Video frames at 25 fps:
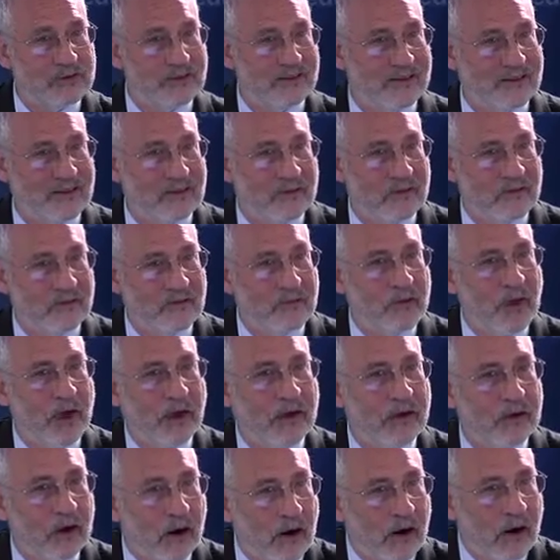
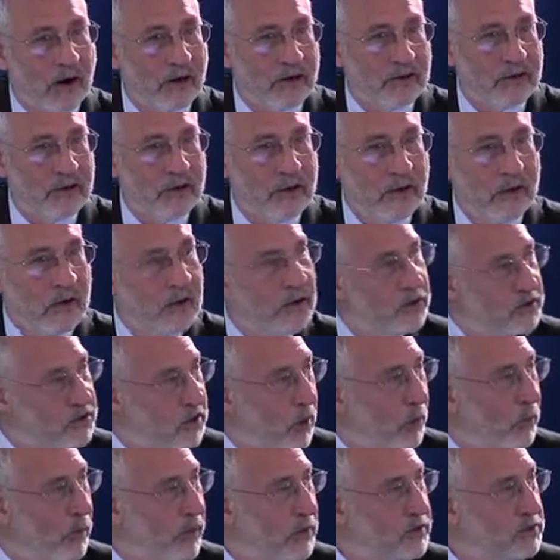that card.
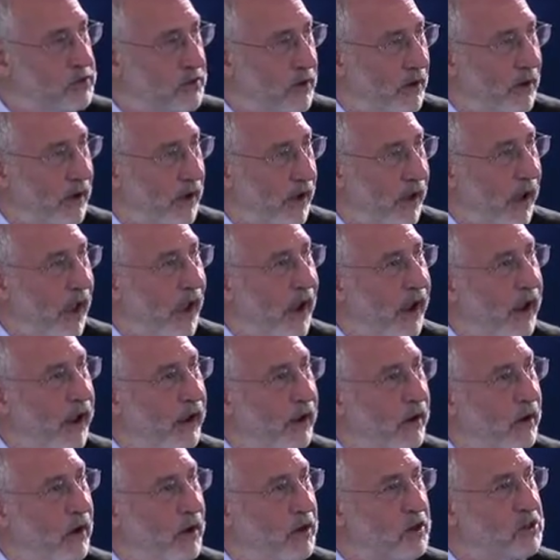So it's
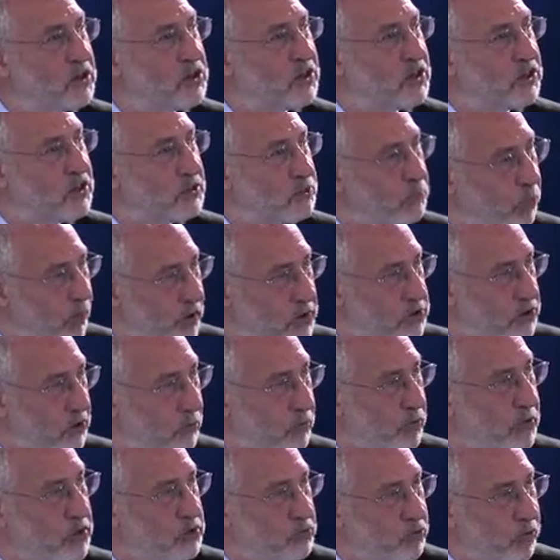a explicit
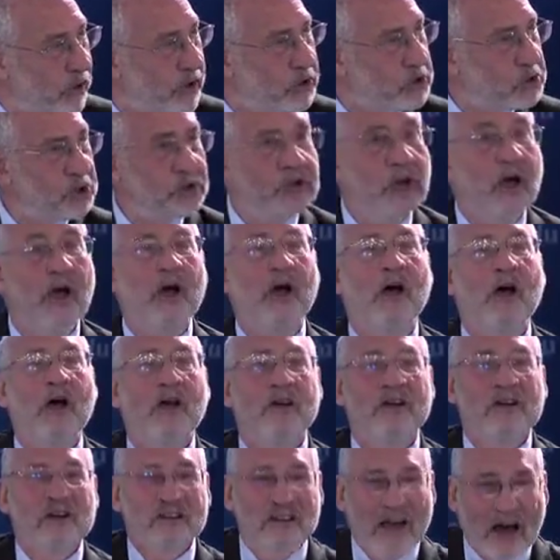restriction
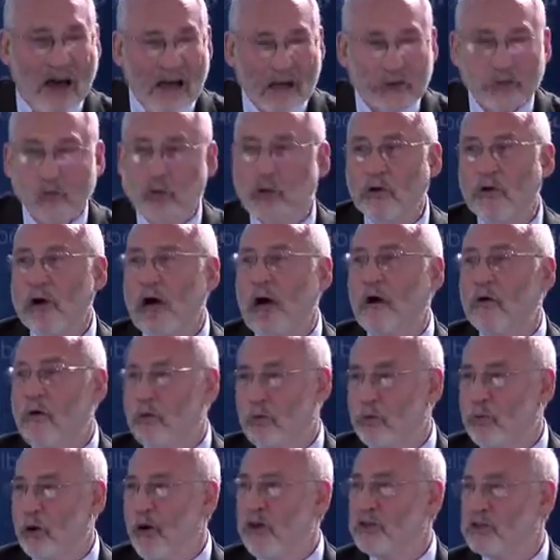not to allow the
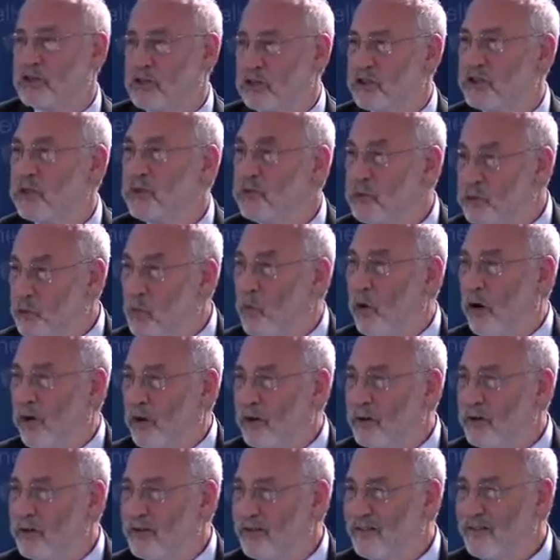price system to
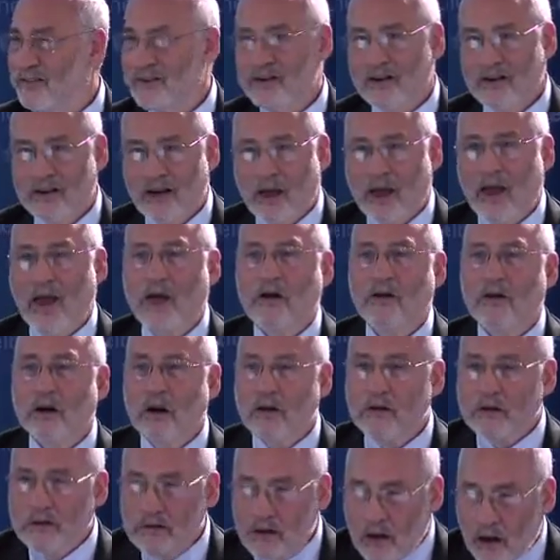work and
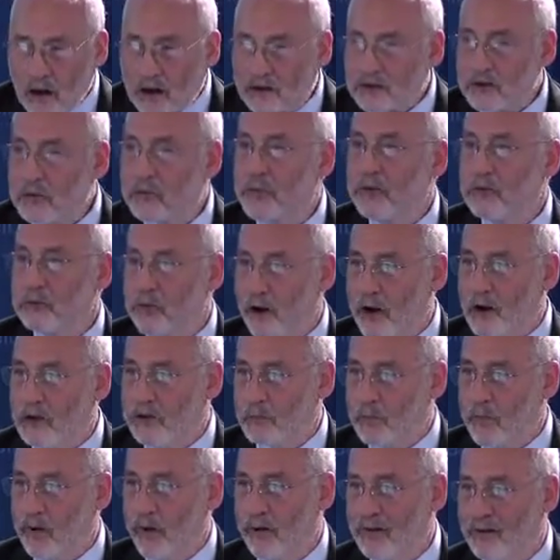not to be
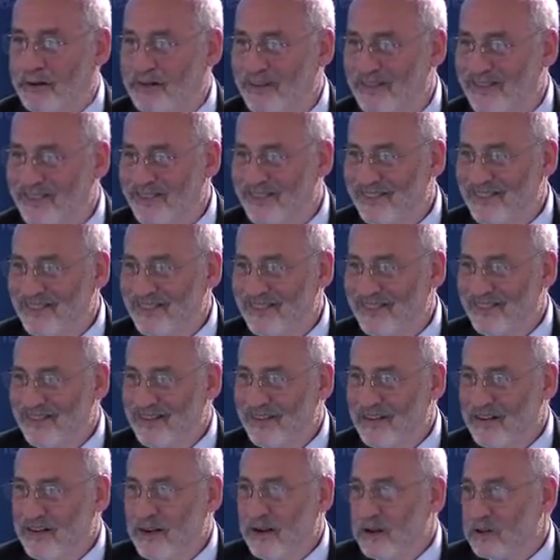transparent.
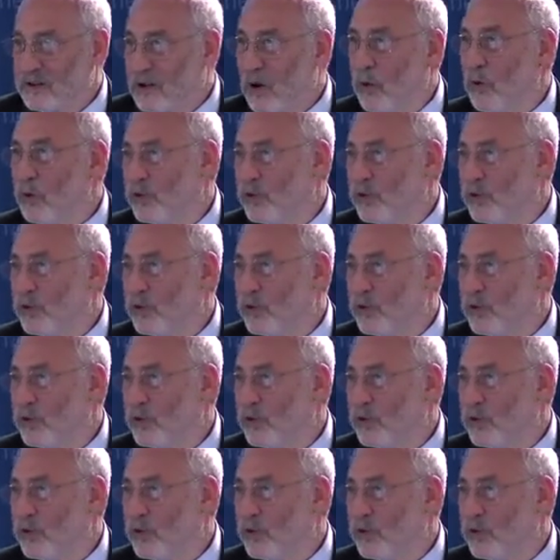So